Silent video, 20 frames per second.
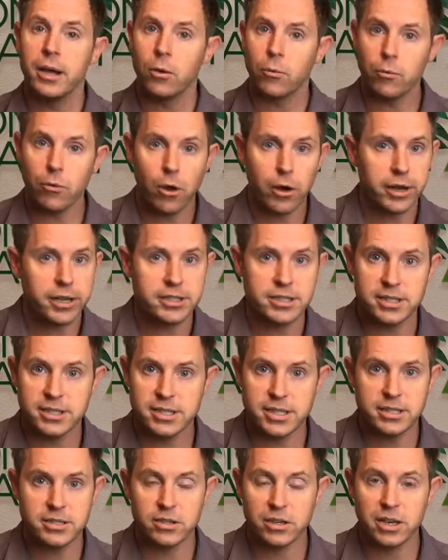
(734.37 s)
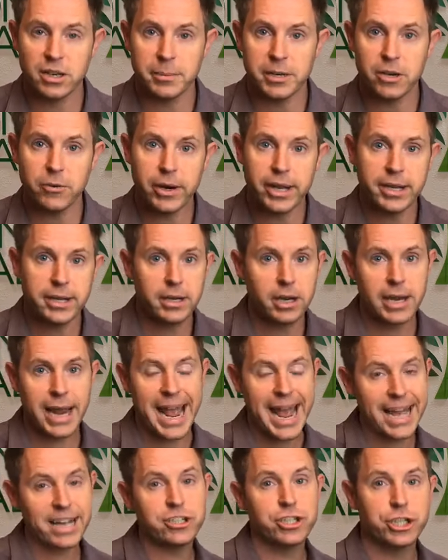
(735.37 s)
Raw nuts and seeds are going to be great.
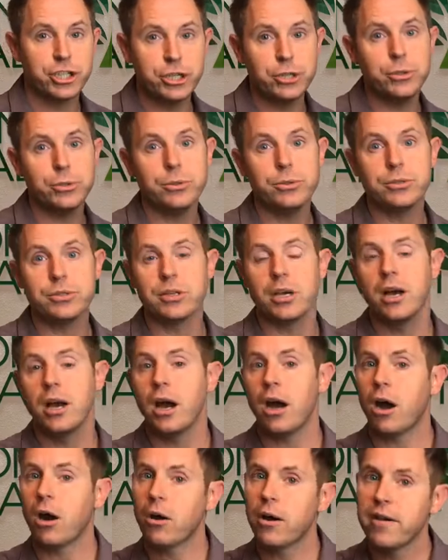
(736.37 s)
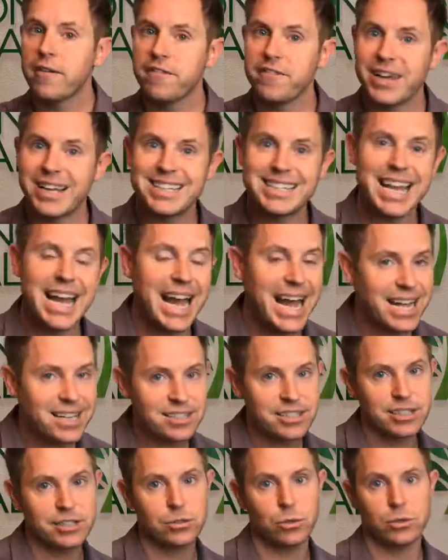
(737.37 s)
Cashews are a
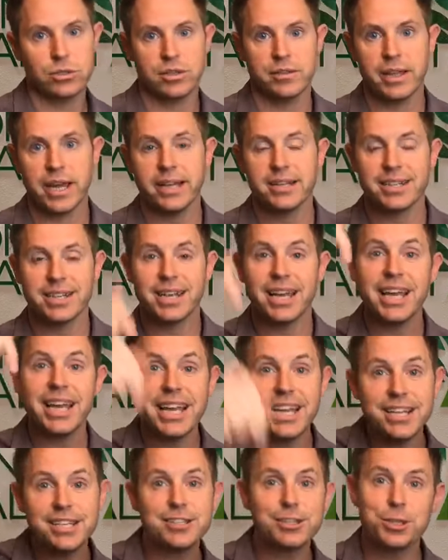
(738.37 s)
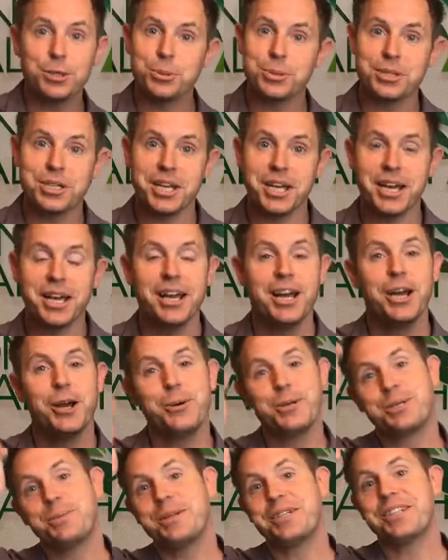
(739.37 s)
fantastic source of that. Today is Tuesday,
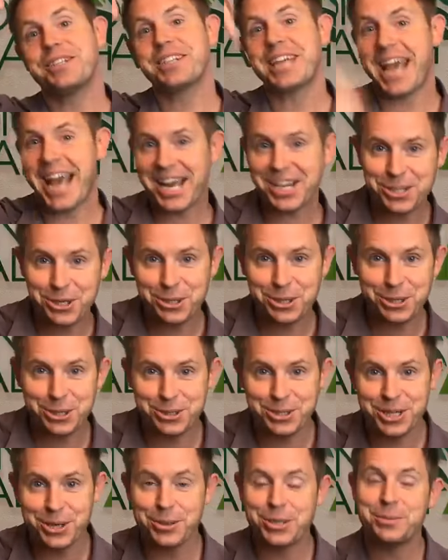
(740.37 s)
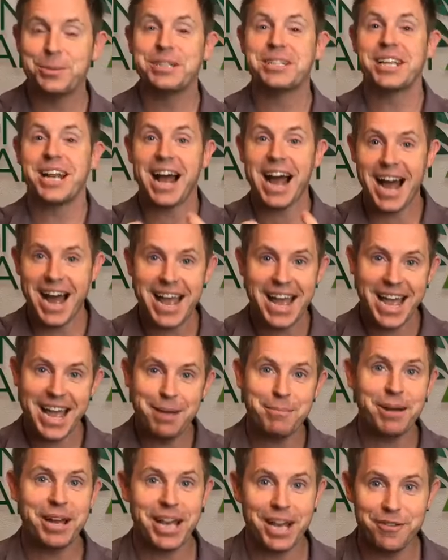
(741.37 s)
which means it's Cashew Tuesday, which means that I
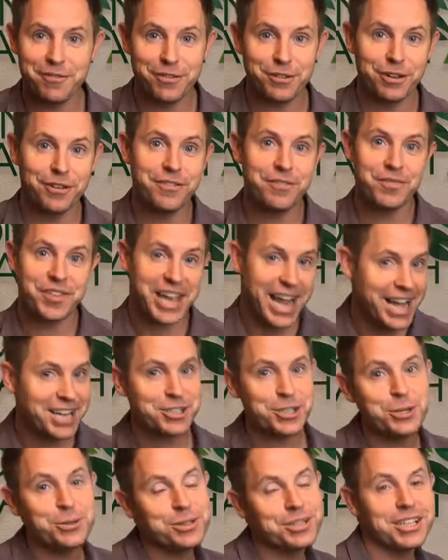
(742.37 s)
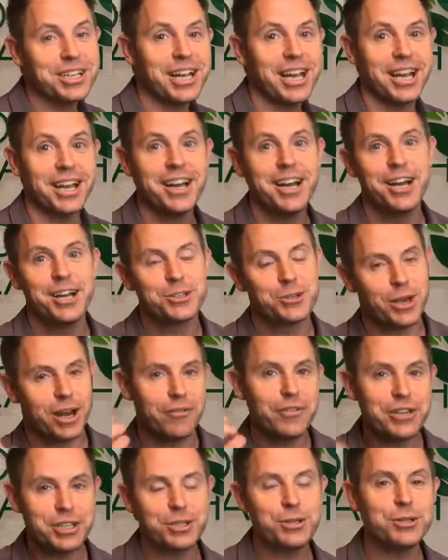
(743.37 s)
ate my handful of cashews today. So
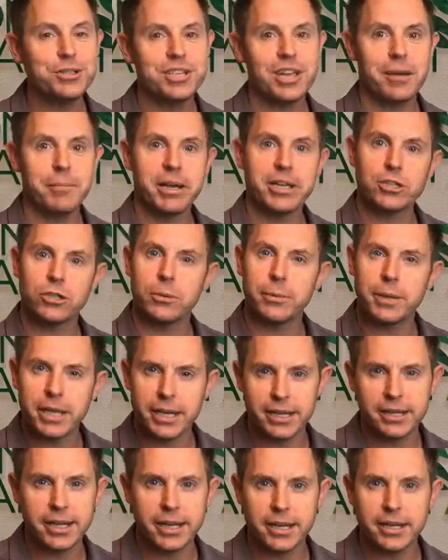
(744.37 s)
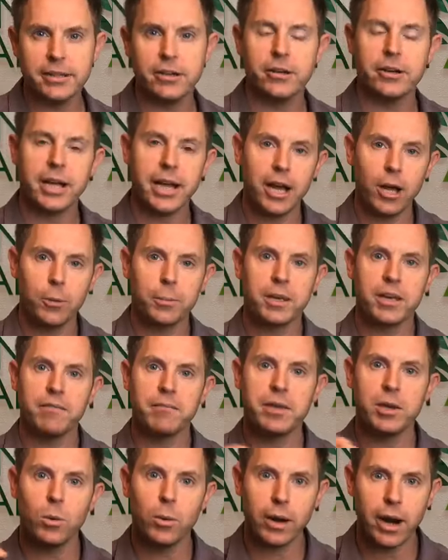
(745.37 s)
every Tuesday I make sure I'm getting that in there to help give
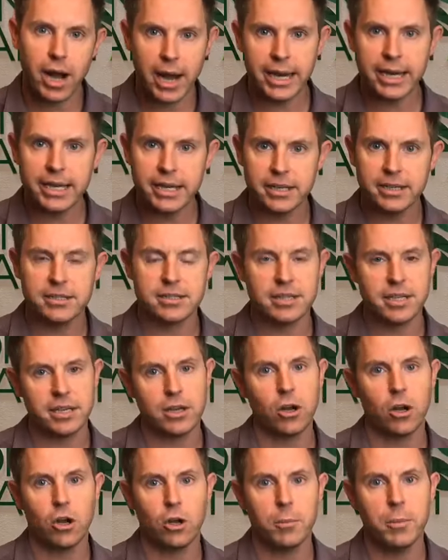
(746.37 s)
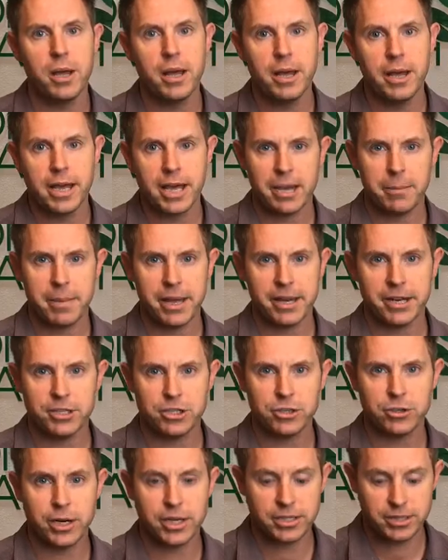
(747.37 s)
me what I need to stay calm and manage
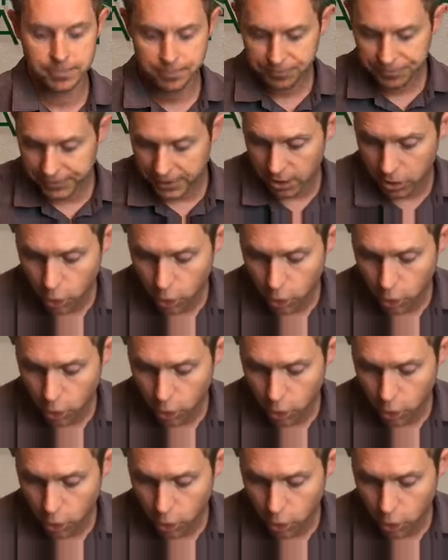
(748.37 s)
stress. I